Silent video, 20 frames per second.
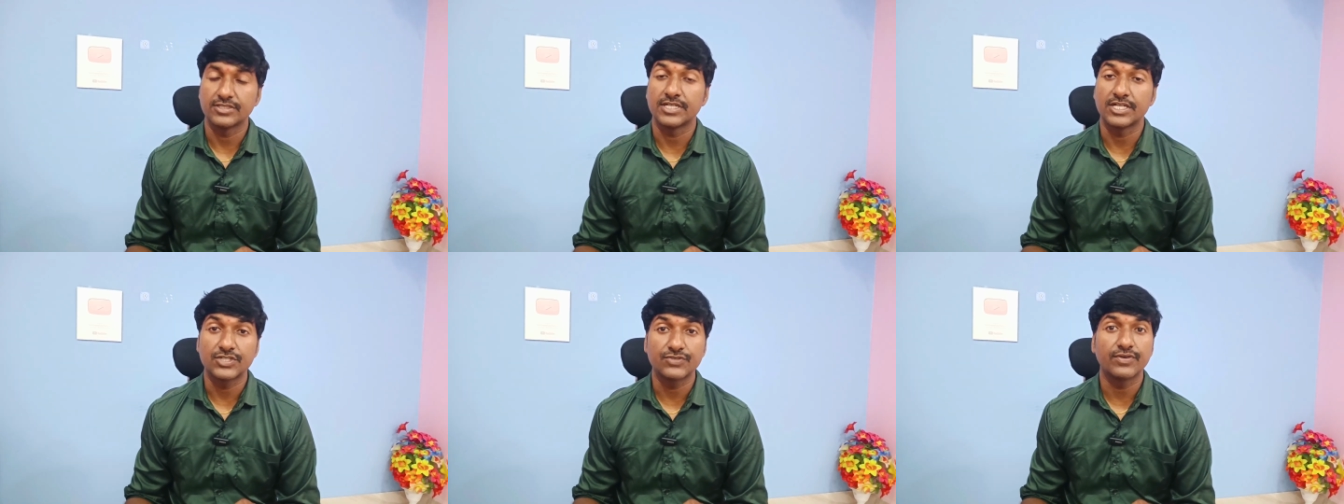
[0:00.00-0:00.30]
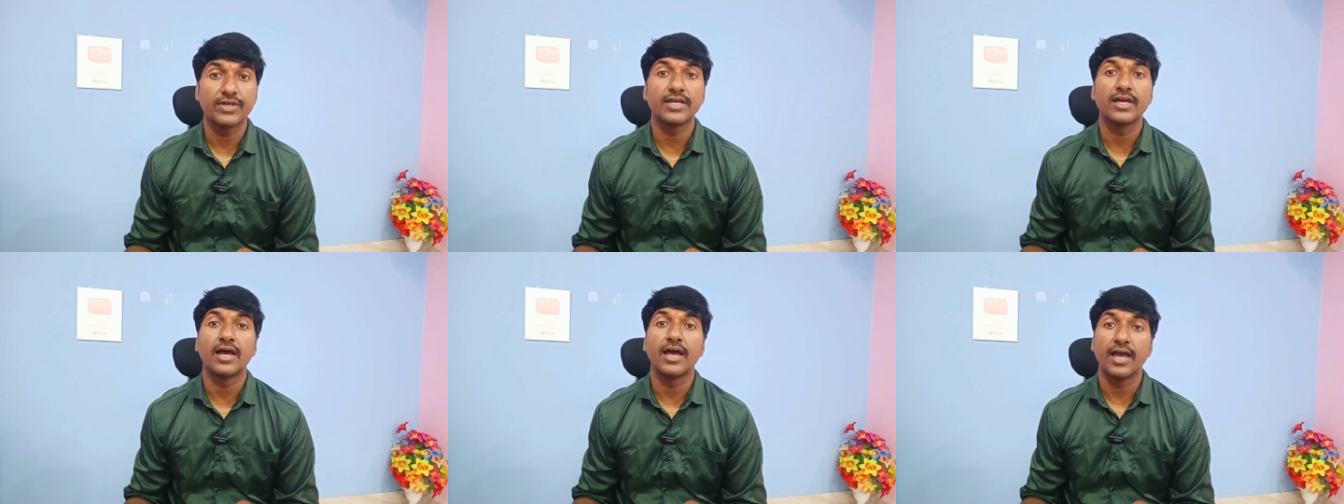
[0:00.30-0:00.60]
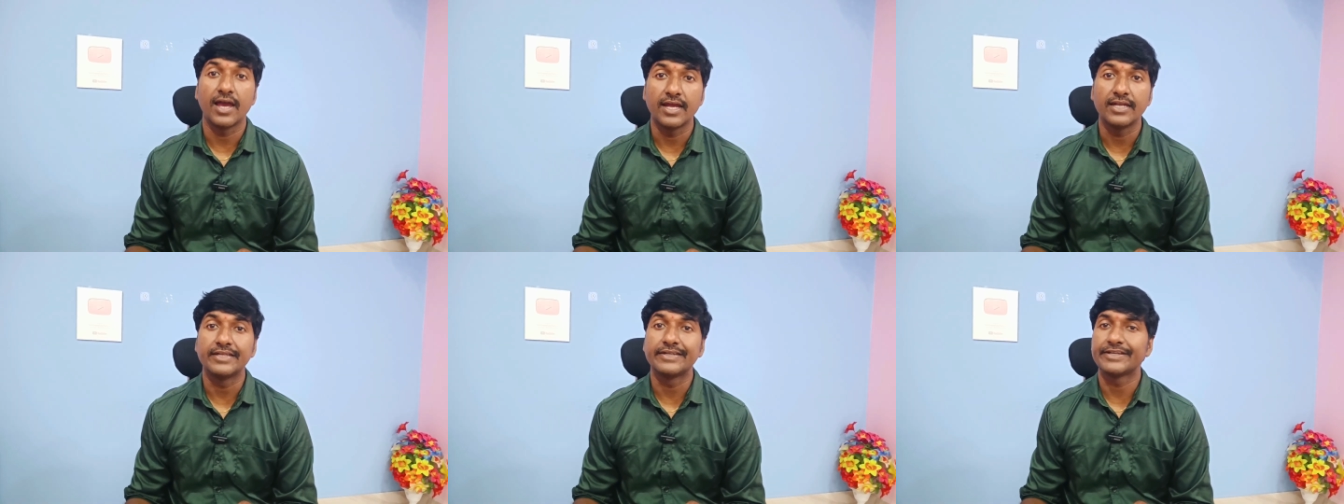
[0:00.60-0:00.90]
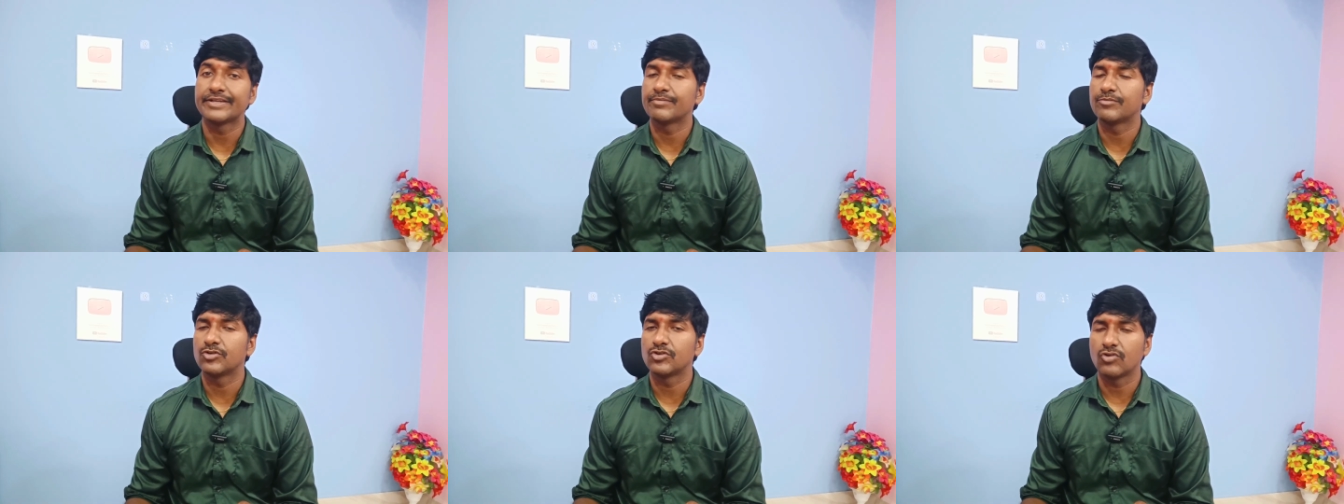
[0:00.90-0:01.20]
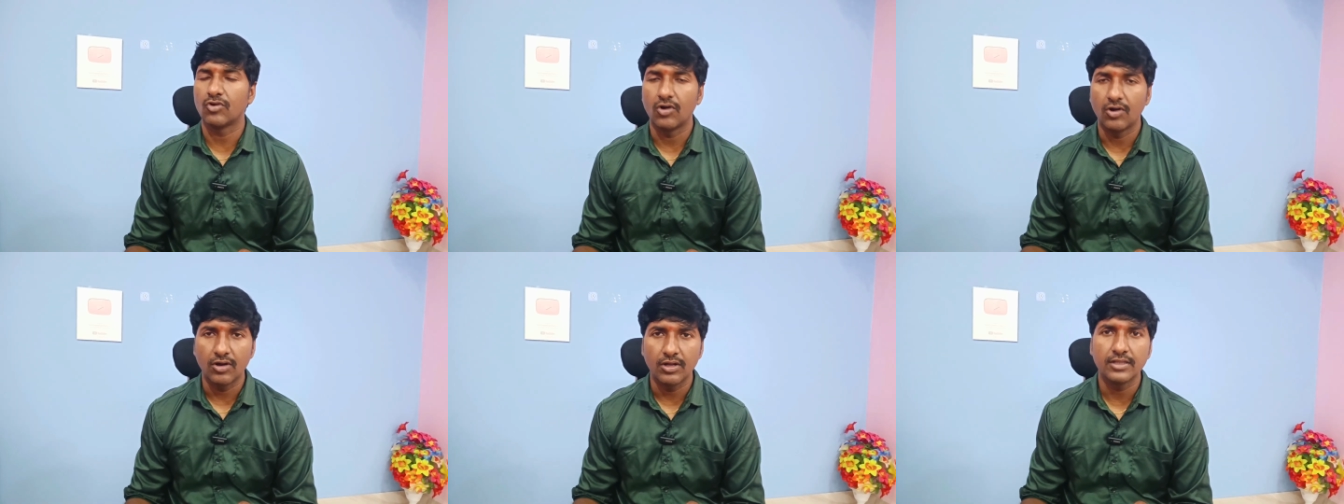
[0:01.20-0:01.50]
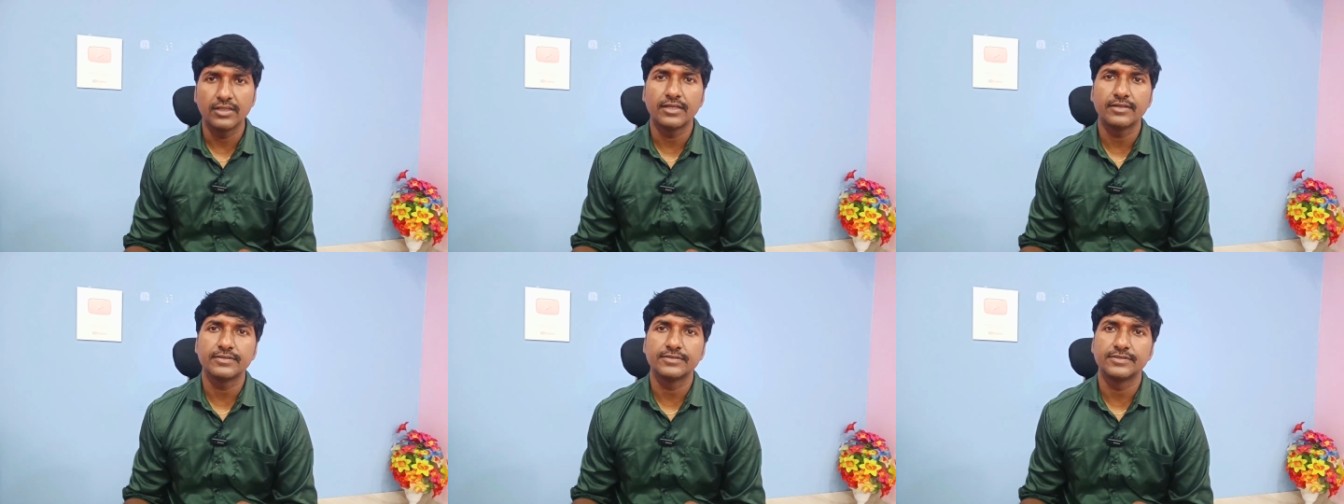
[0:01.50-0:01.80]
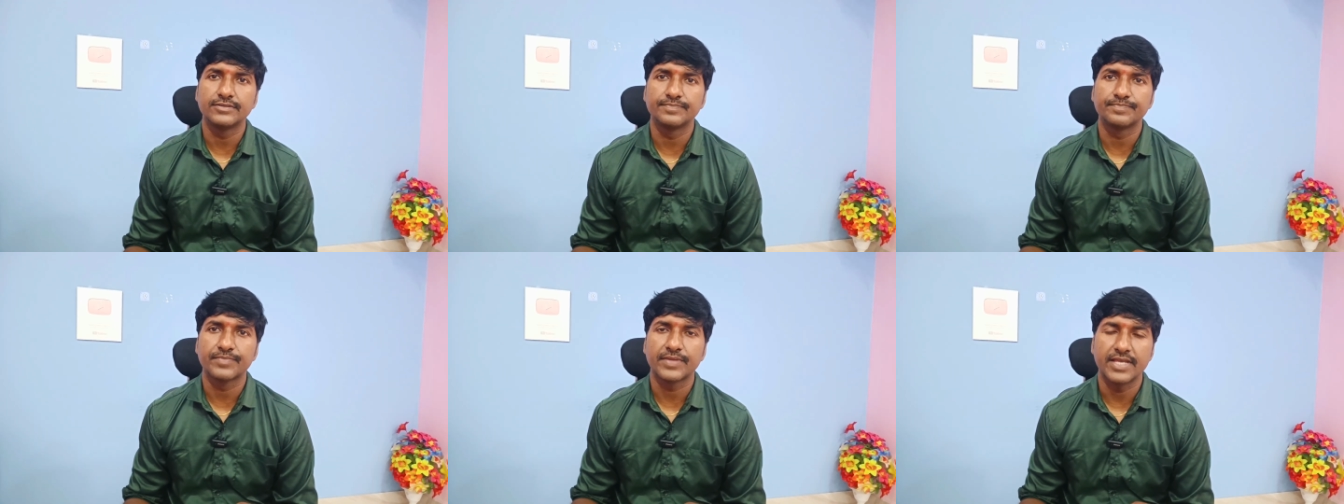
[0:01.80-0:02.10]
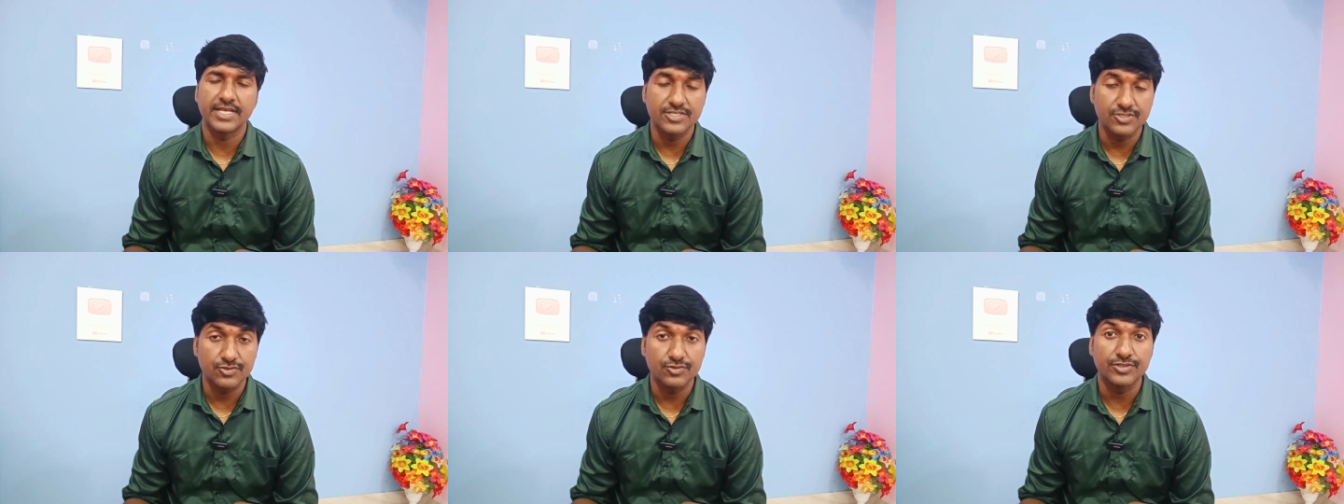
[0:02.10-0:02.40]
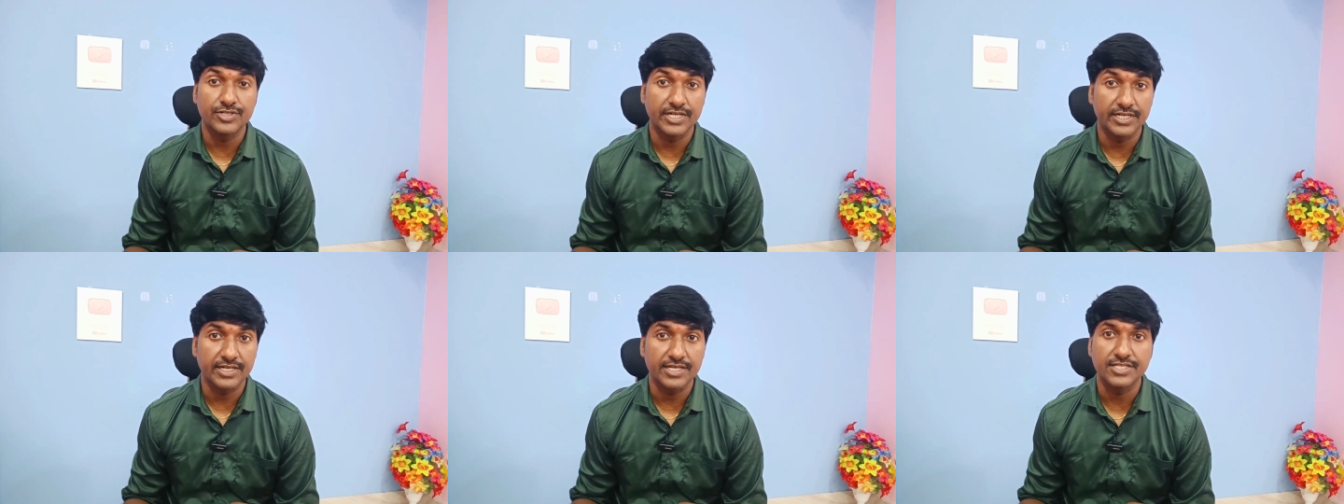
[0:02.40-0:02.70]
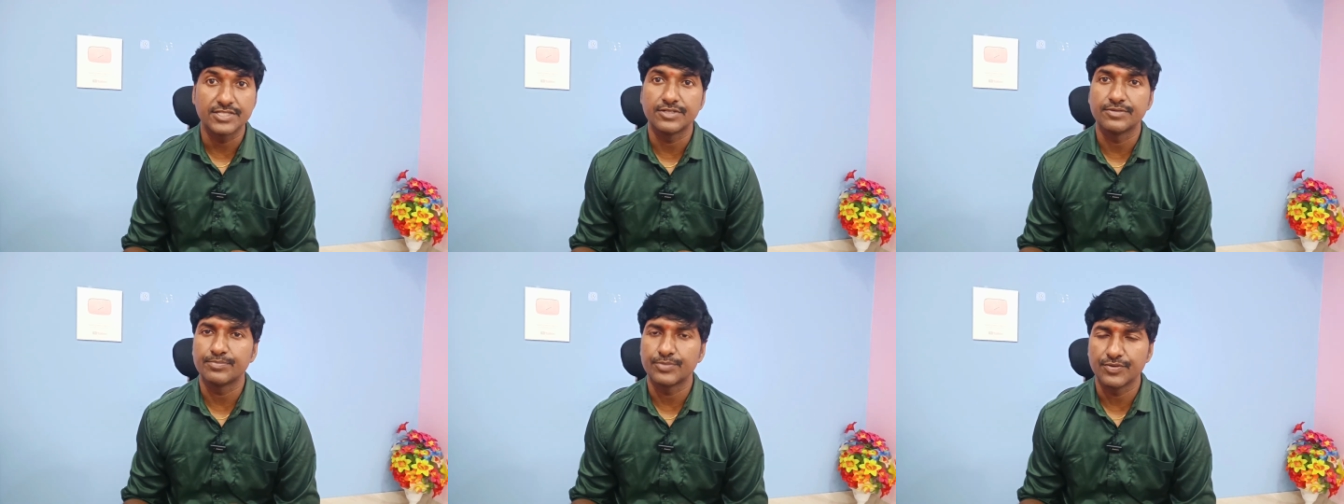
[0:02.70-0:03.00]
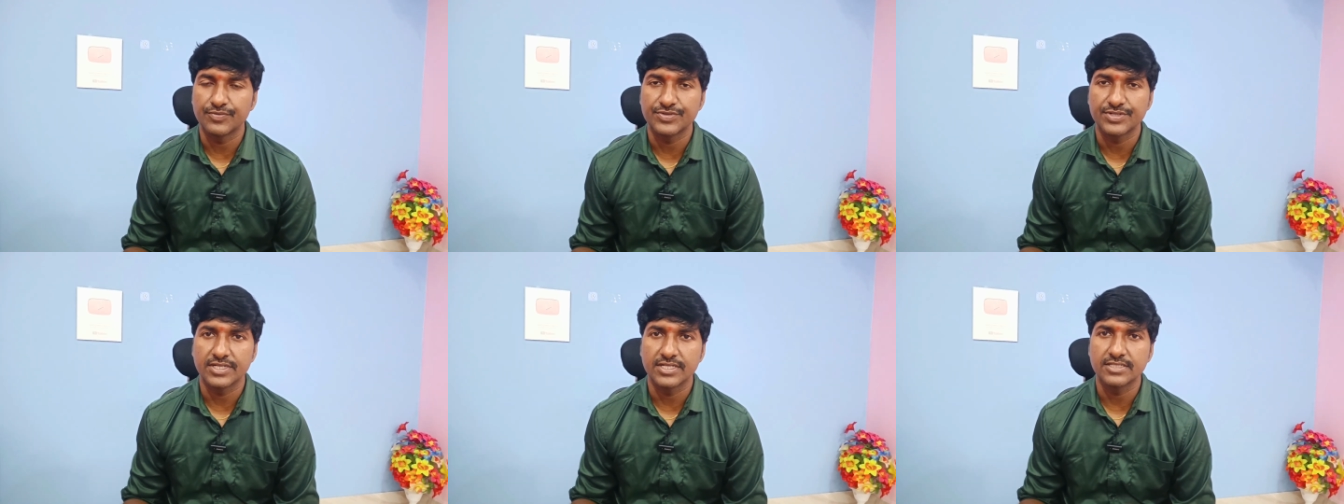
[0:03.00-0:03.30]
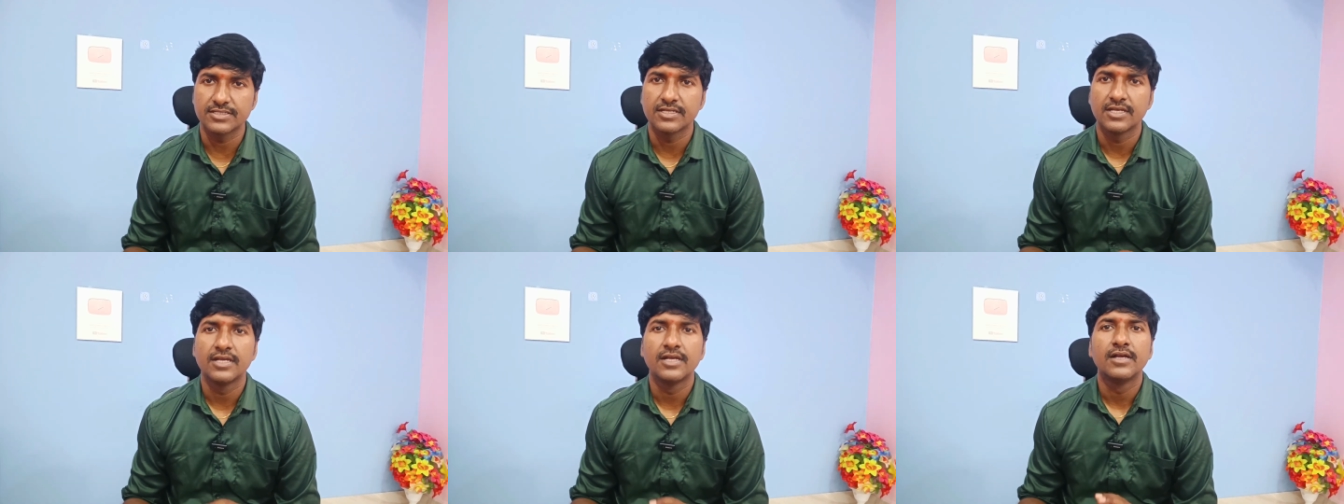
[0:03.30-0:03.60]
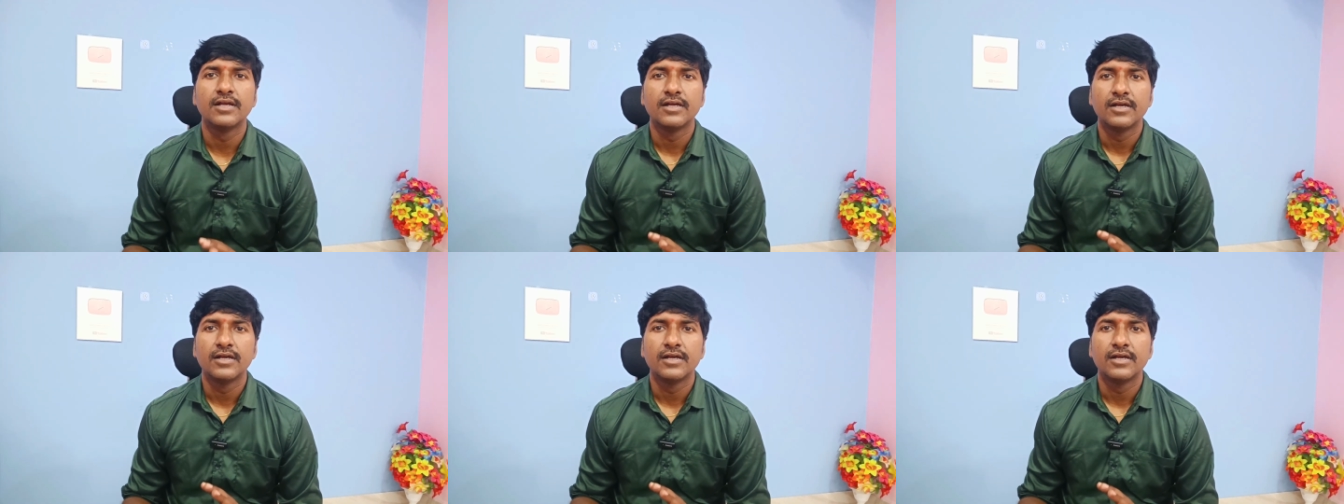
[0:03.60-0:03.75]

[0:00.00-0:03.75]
That's why I highly recommend to all the Azure data engineer professionals,